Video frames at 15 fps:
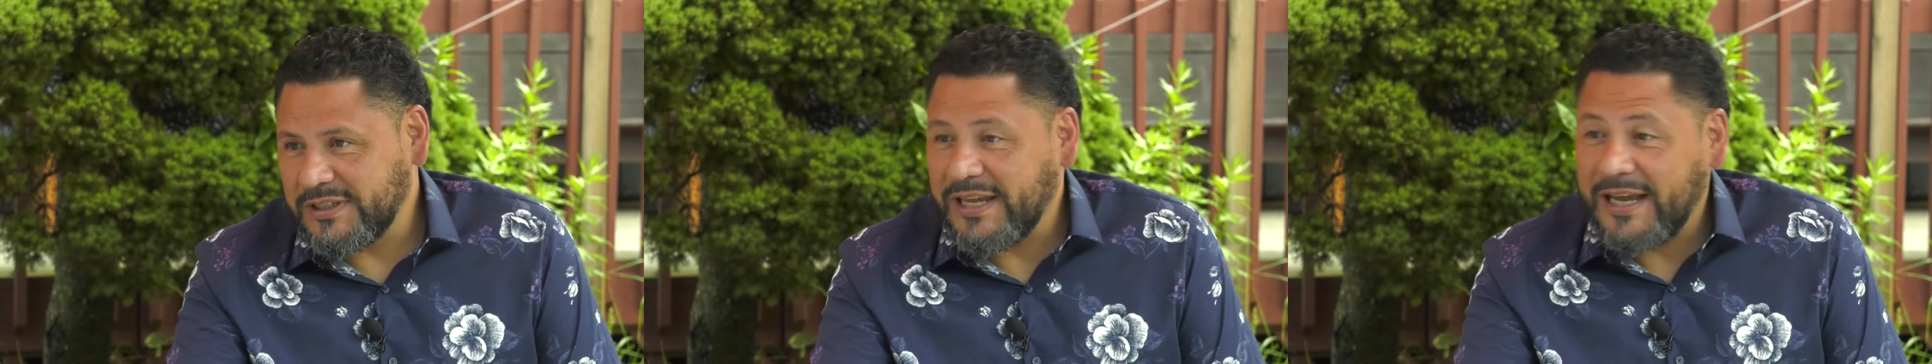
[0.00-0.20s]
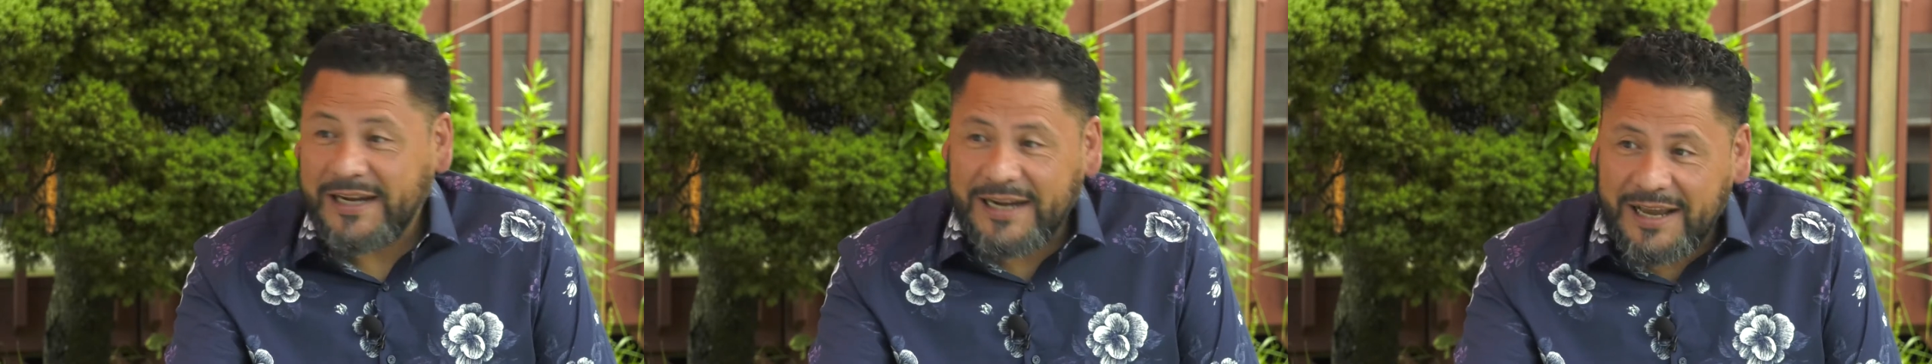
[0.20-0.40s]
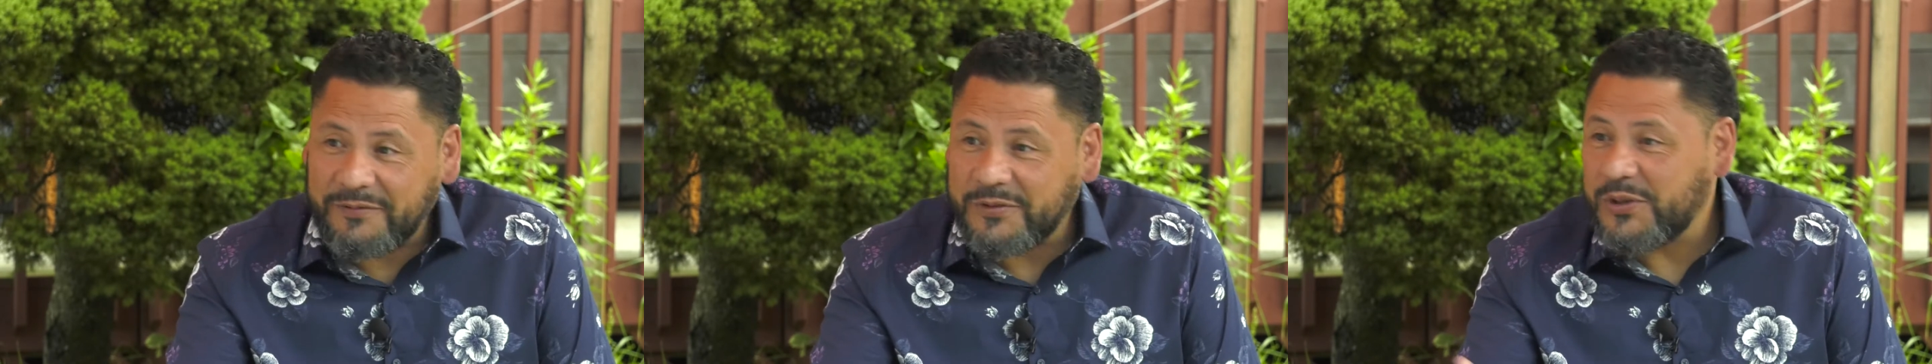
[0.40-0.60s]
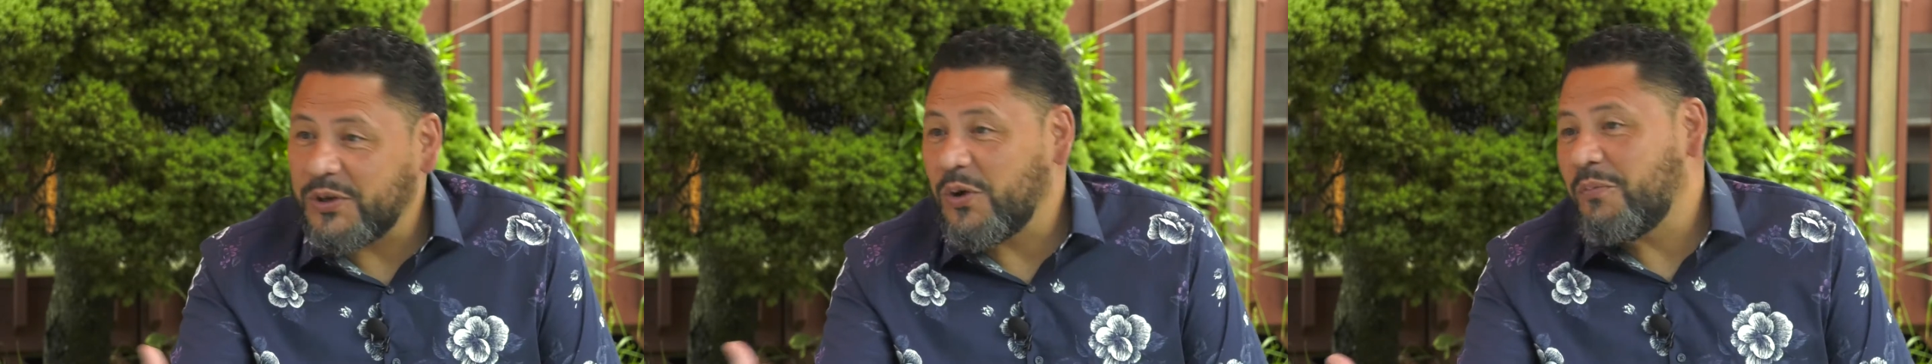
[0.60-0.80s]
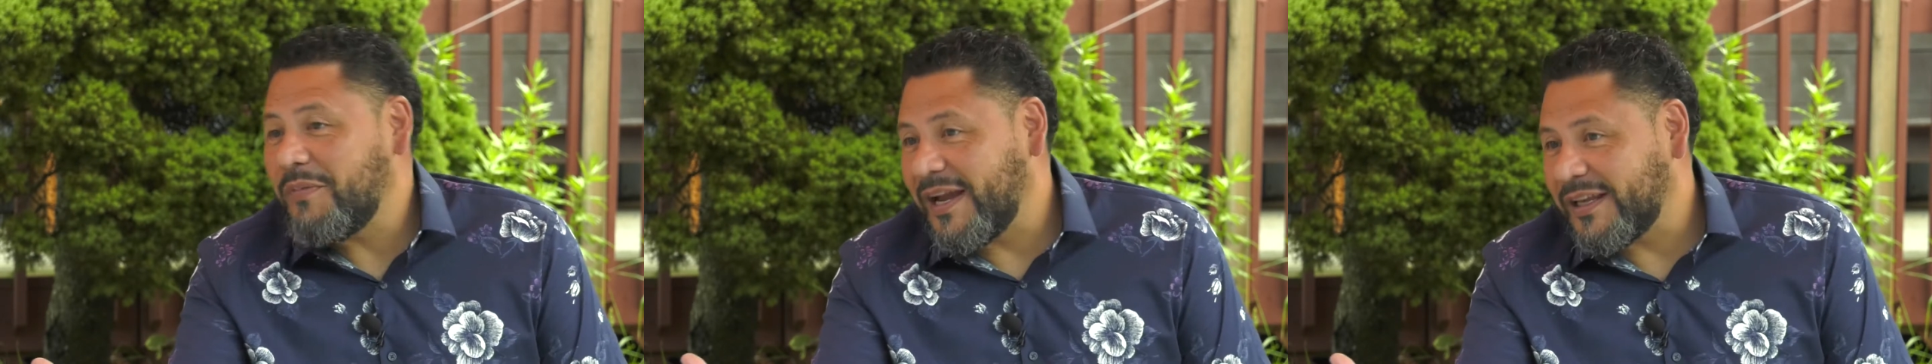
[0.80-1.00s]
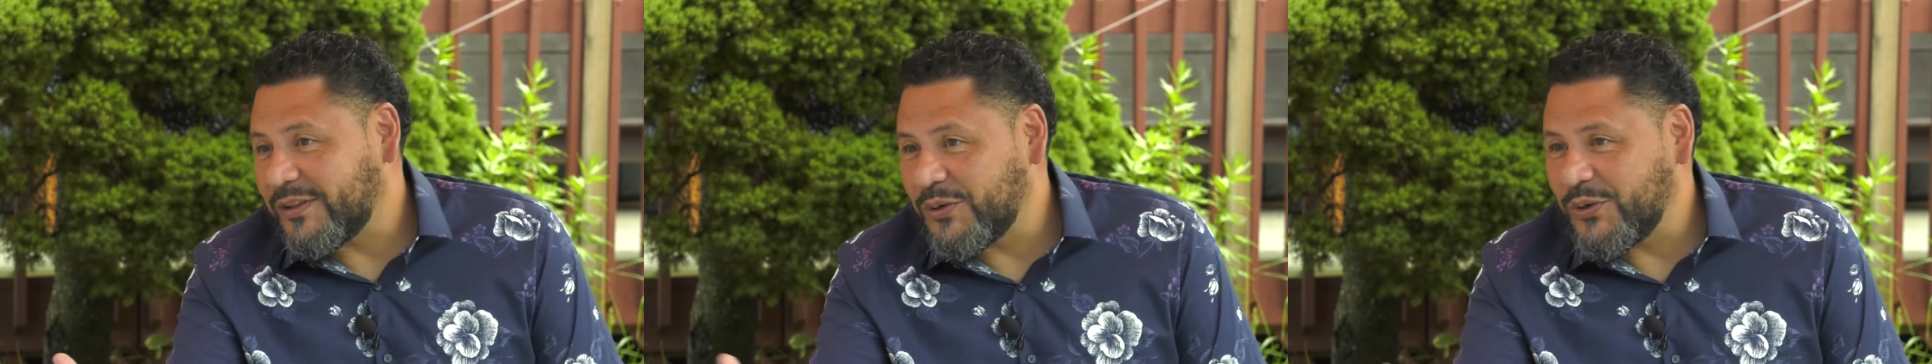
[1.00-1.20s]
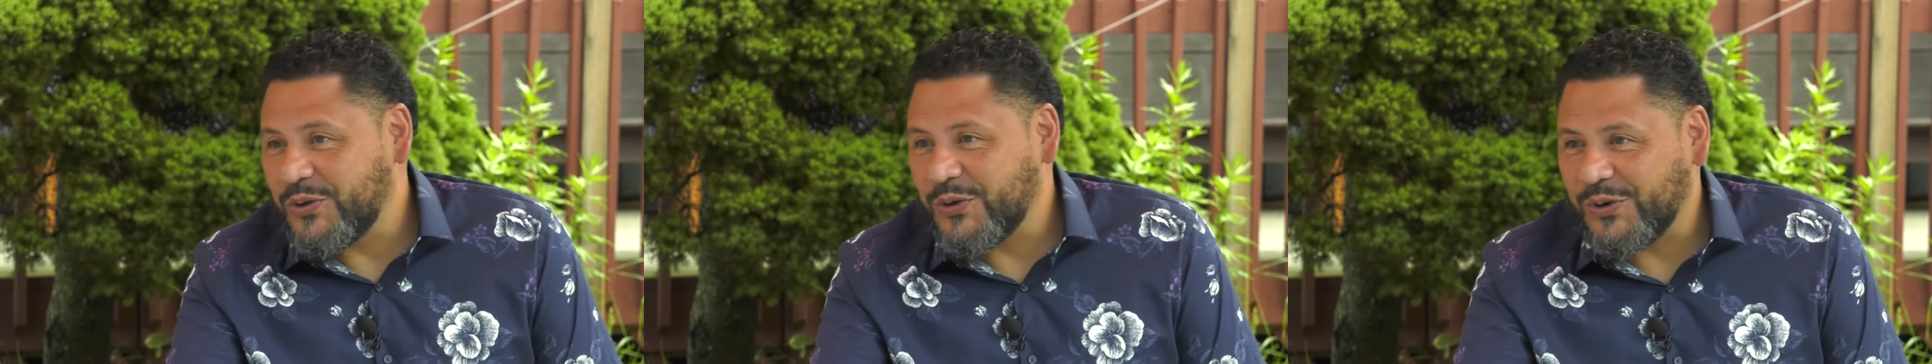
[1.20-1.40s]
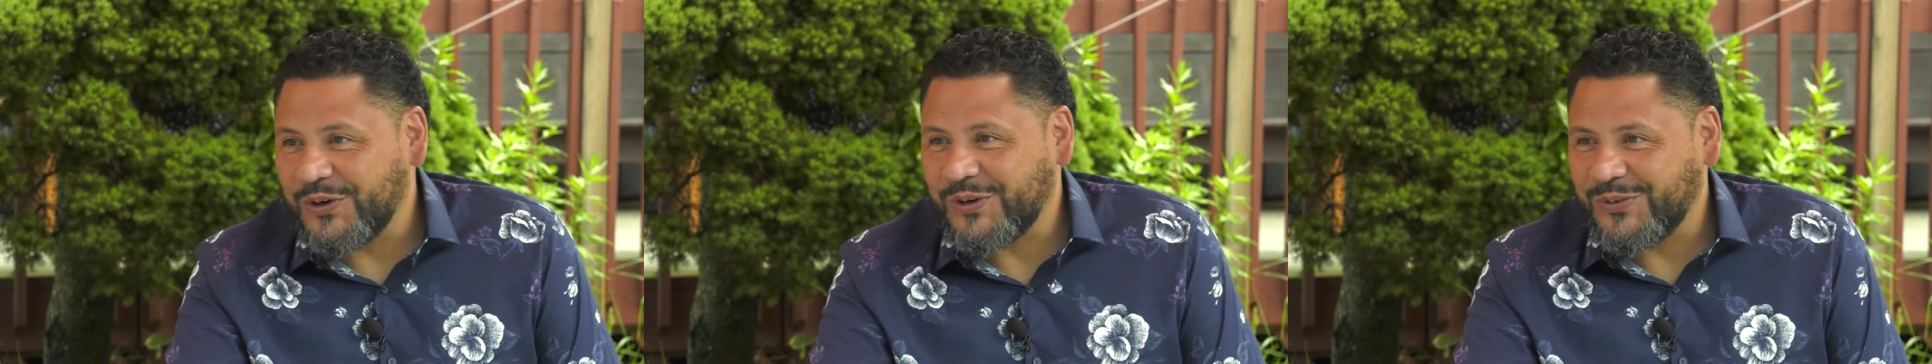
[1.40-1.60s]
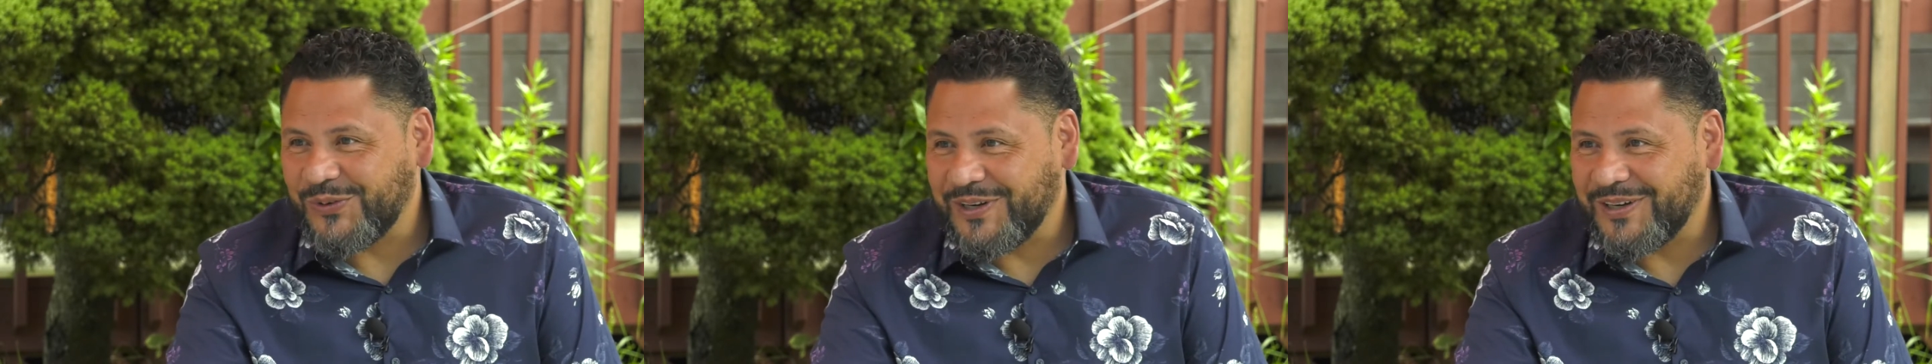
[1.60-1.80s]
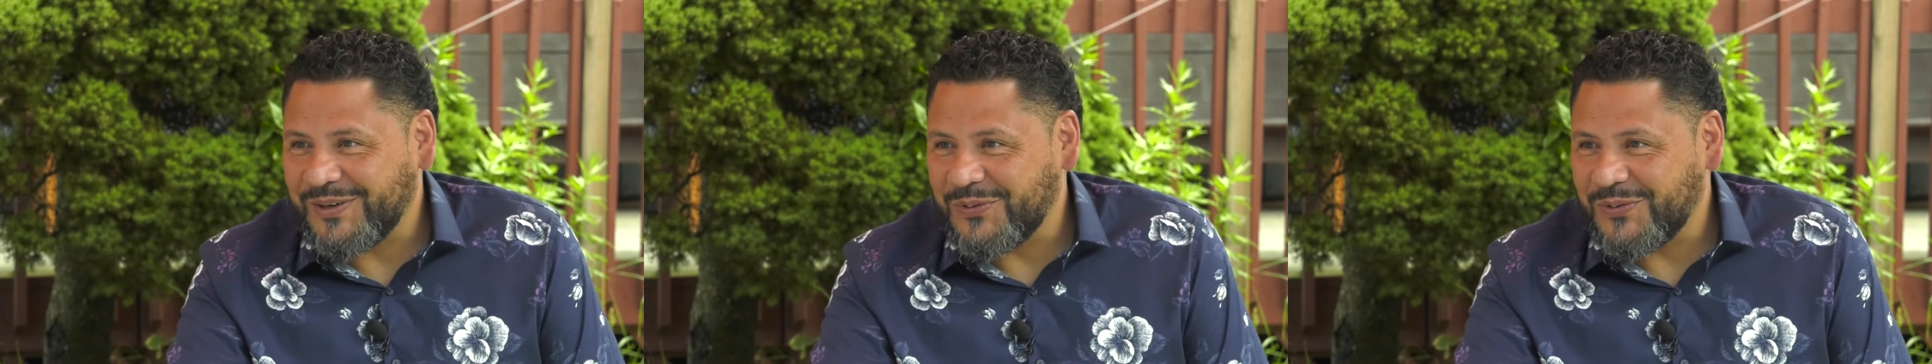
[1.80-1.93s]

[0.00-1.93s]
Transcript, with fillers: not having to go back to New York where,